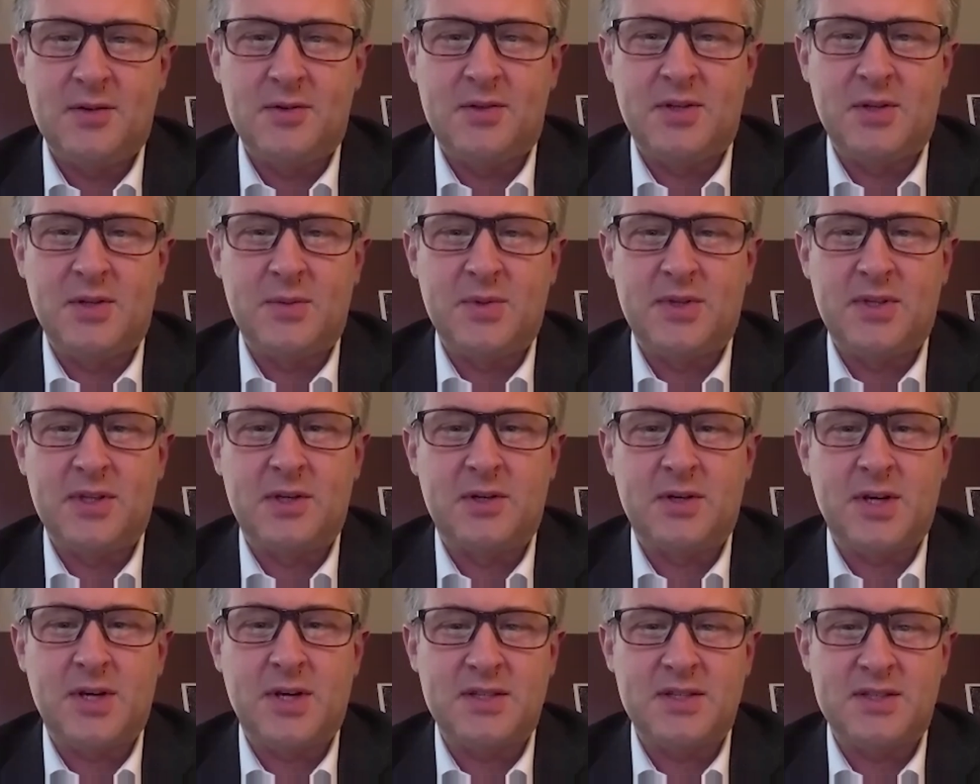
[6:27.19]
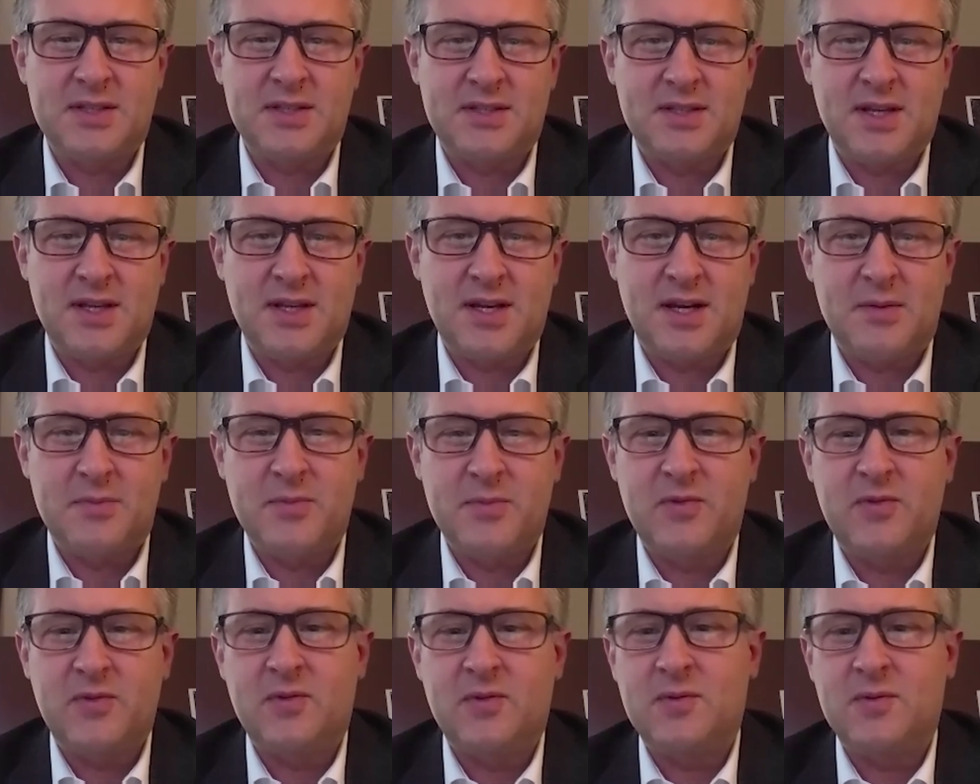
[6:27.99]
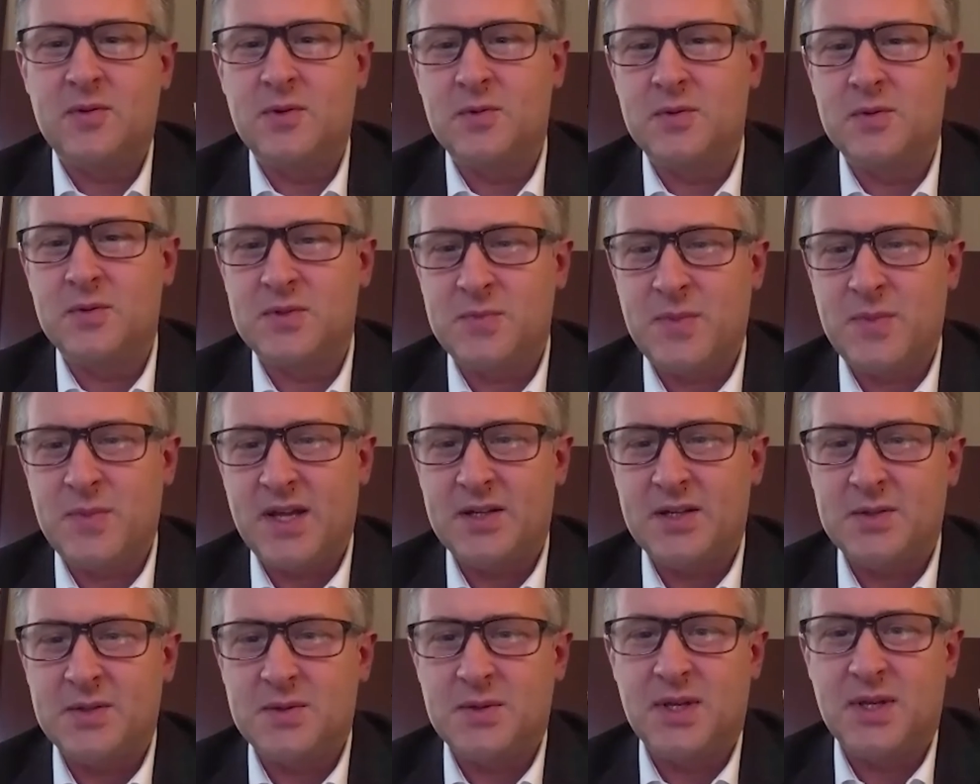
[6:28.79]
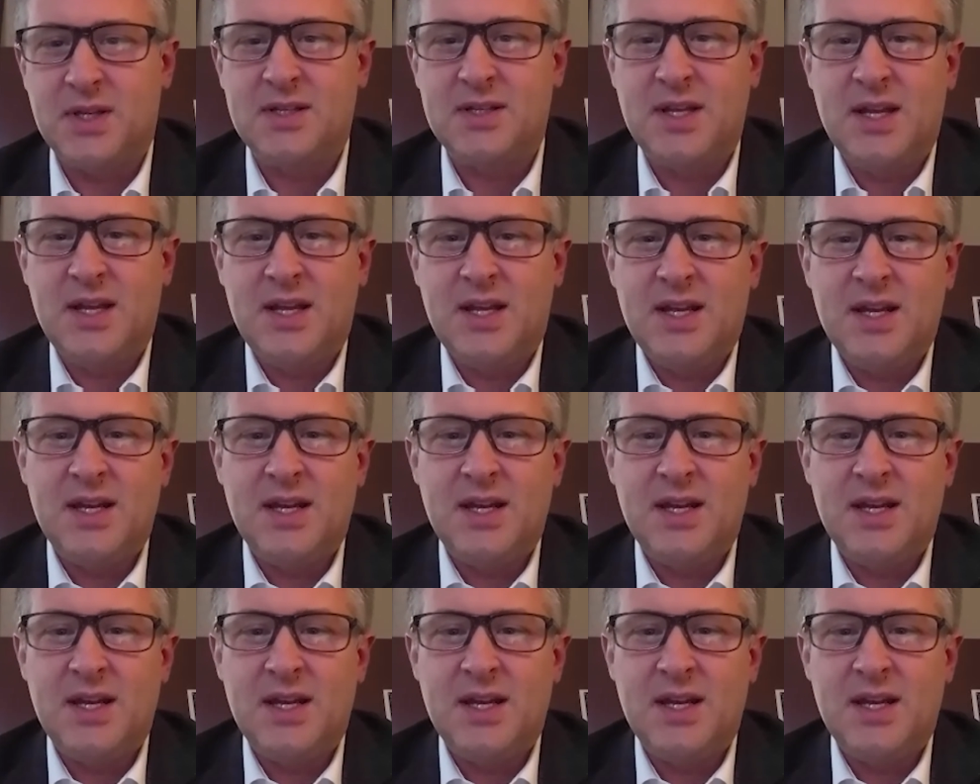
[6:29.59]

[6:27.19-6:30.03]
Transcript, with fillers: You know, typically crisis comes, you respond to it,